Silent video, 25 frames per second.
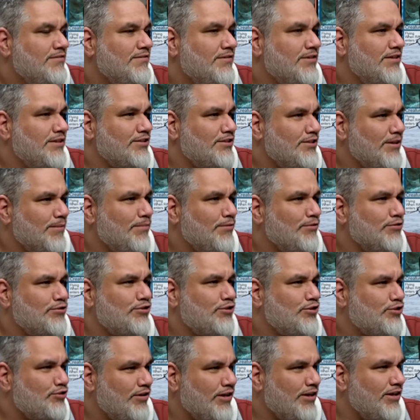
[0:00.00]
It doubles to
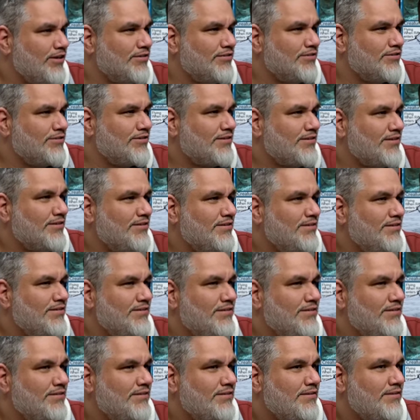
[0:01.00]
triggers. I'd say
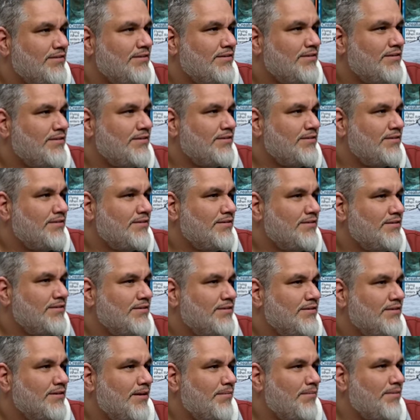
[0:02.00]
it was triggered.
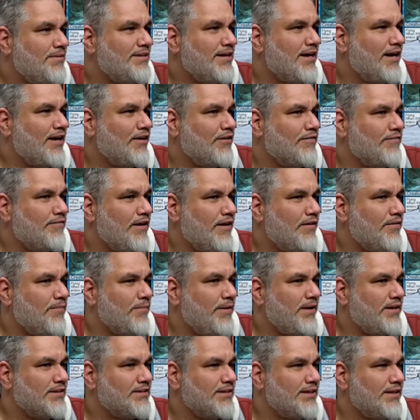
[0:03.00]
I'm going to take Hollowed Fountain
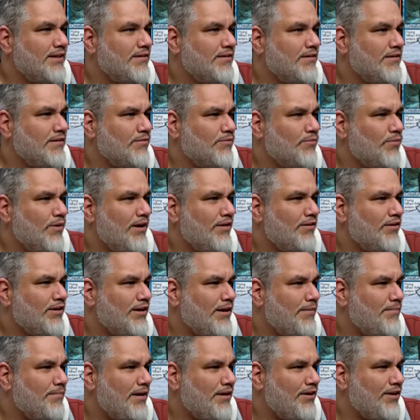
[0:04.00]
because, it, oh, wow, look,
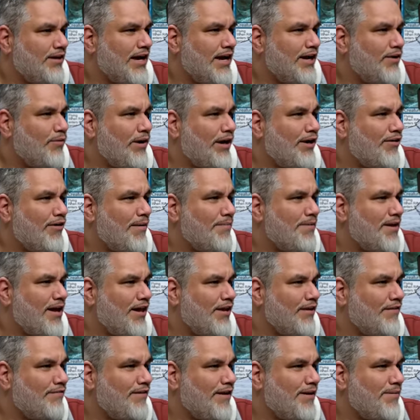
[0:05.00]
I'm, look I, I grabbed the
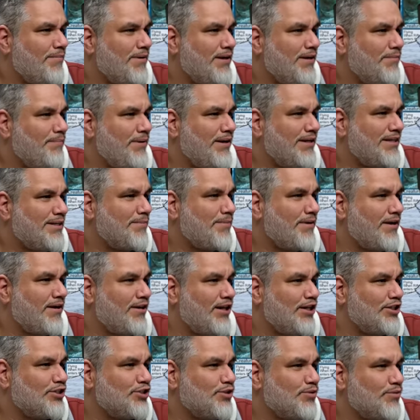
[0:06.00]
Hollowed Fountain, but it picked up an
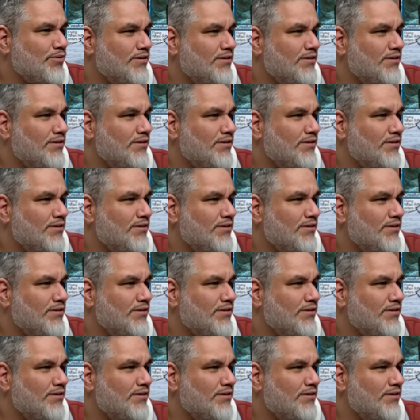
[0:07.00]
Eleshnorn.